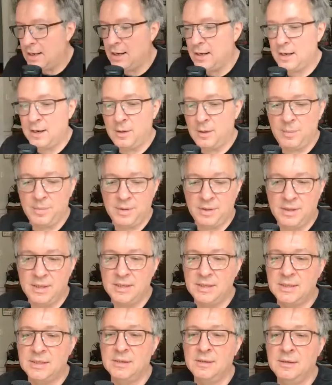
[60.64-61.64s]

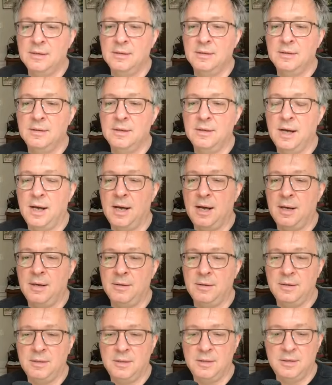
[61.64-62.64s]
this
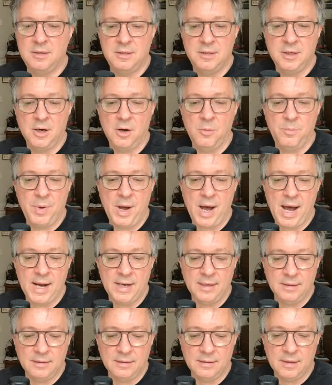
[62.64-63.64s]
Joe
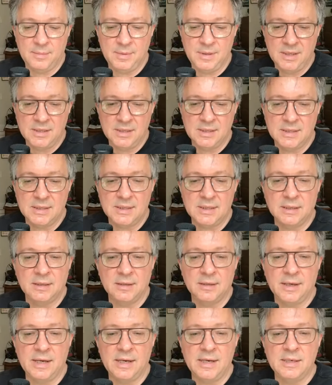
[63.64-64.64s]
Biden, I mean, this is
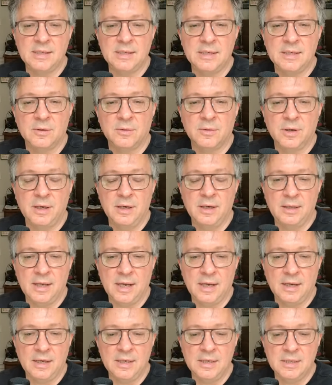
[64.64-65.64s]
still a story
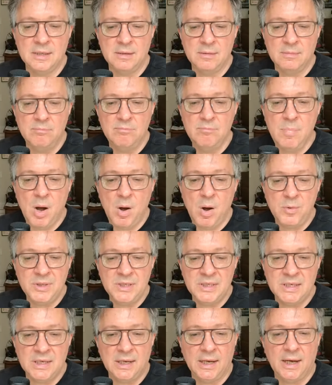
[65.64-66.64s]
that is
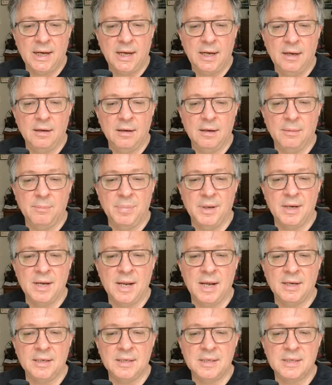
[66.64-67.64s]
mostly, but
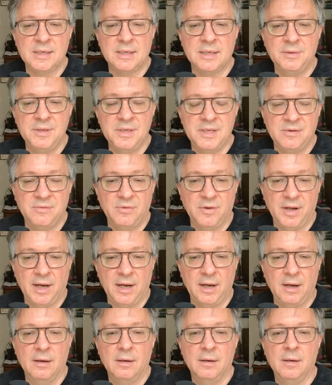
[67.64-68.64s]
not
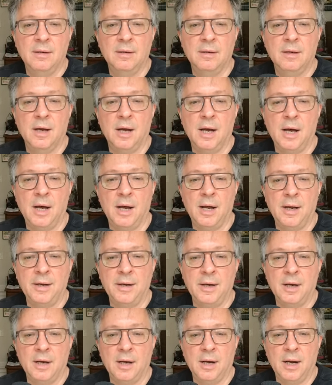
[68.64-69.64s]
exclusively,
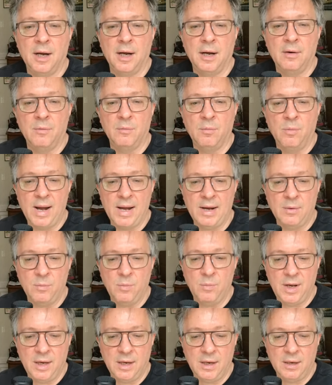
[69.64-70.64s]
on
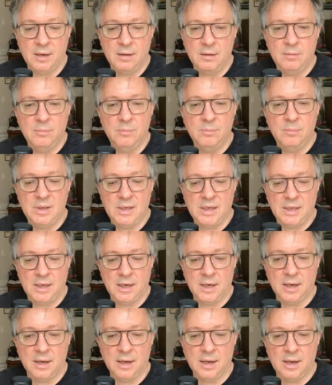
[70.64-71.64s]
right-wing
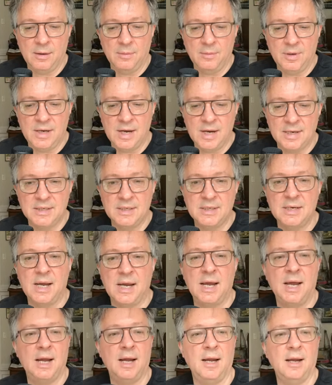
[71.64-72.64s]
media. I would not
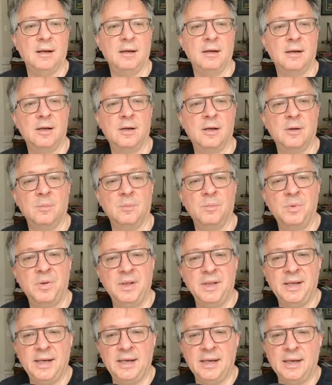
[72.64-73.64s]
say
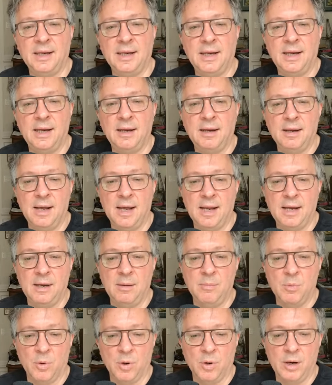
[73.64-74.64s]
completely
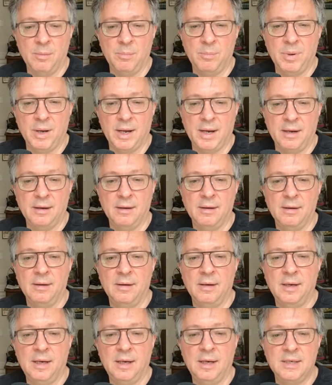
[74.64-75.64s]
anymore, but
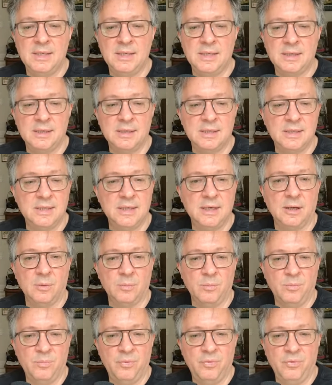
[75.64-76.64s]
it's
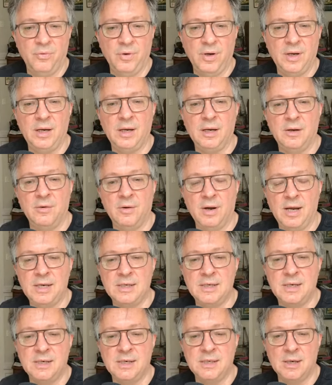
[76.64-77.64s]
still pretty
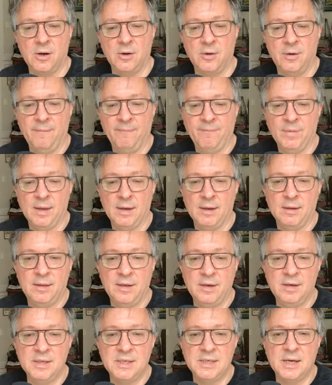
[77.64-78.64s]
crazy. So
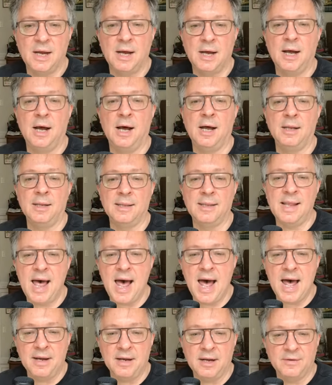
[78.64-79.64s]
there's a
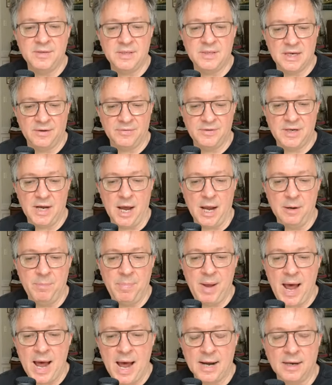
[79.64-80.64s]
lot of stuff to
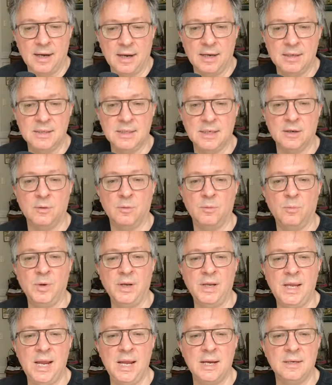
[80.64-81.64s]
unpack, and so
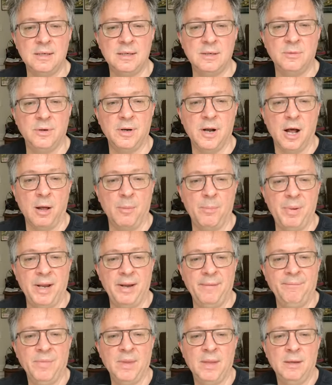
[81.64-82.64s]
we can't do it all.
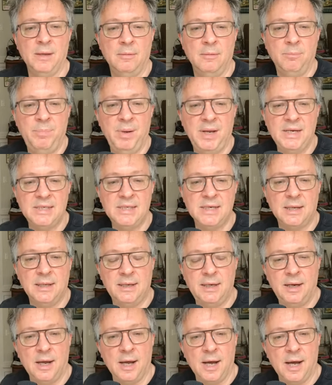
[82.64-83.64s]
But
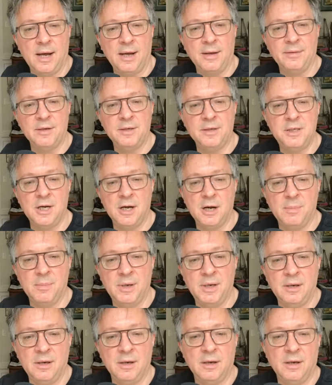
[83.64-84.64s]
basically, the
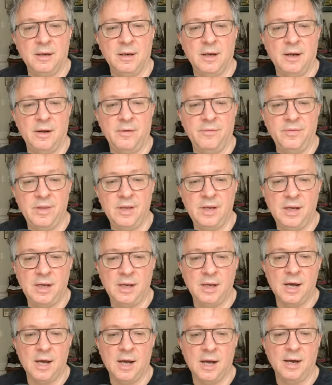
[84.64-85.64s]
chairman of
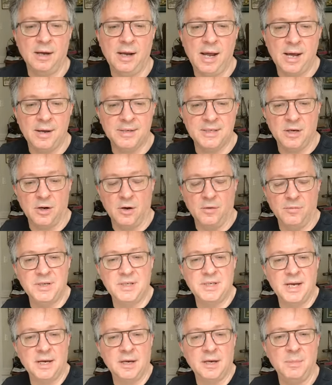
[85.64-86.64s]
the House
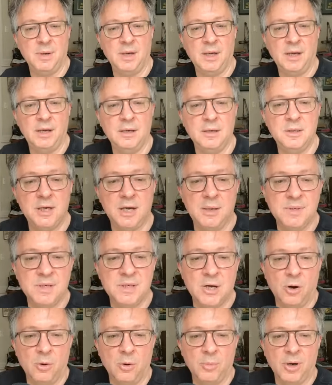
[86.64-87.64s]
Oversight Committee, James
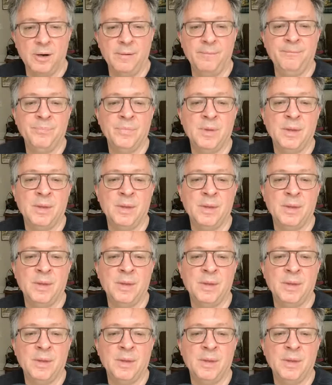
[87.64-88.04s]
Comer,